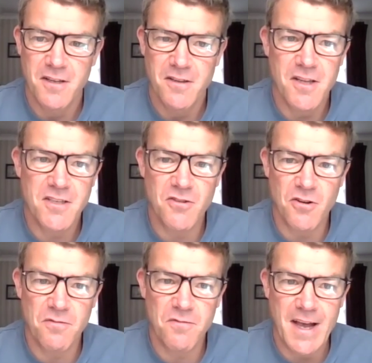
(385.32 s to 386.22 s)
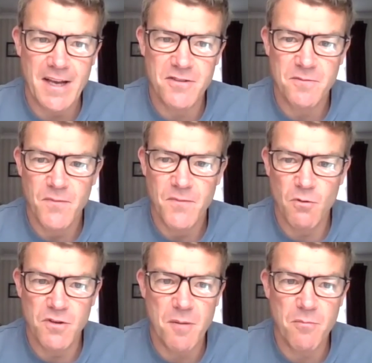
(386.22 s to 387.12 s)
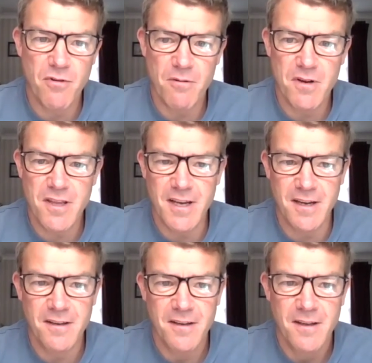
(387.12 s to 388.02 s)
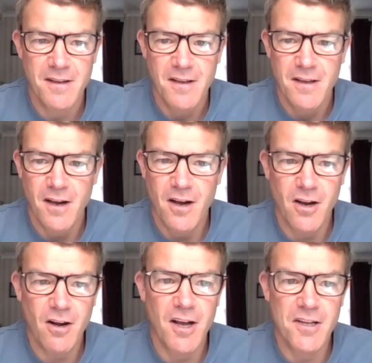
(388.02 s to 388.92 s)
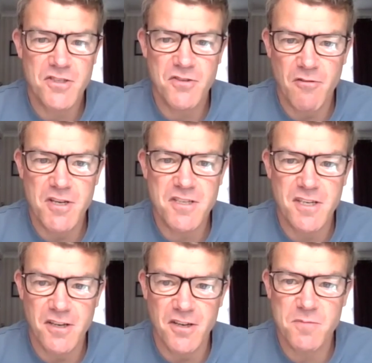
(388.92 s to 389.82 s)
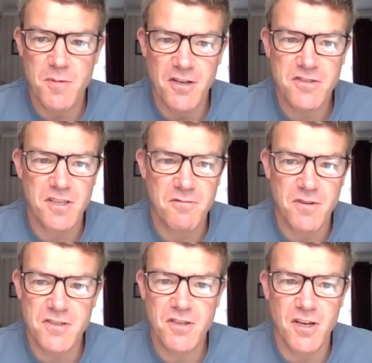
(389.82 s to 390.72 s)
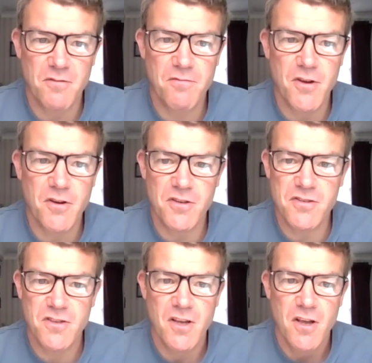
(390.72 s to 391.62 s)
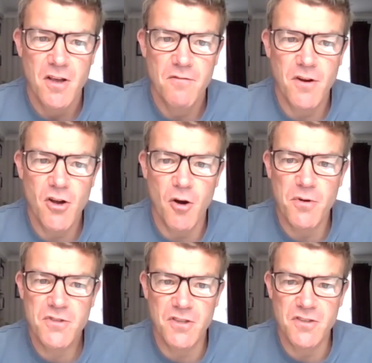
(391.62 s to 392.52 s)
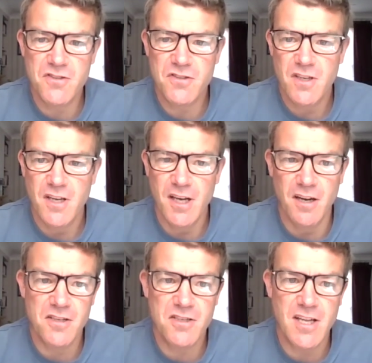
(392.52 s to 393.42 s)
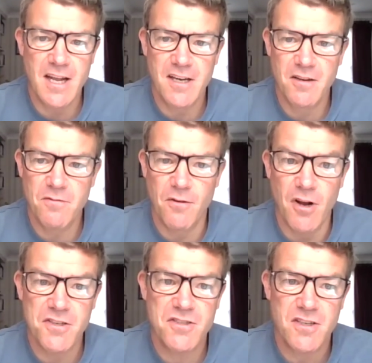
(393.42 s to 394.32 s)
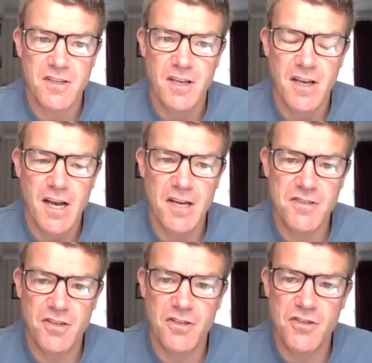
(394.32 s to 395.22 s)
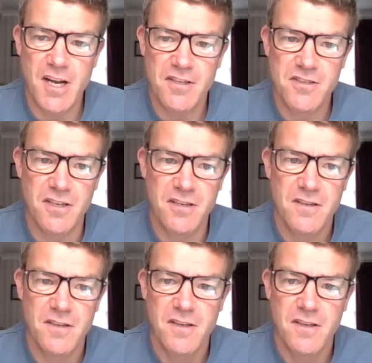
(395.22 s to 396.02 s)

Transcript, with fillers: that this is not a fad or a temporary thing. Our clients are increasingly going to be asking for this kind of focus for competence and understanding for us as a contractor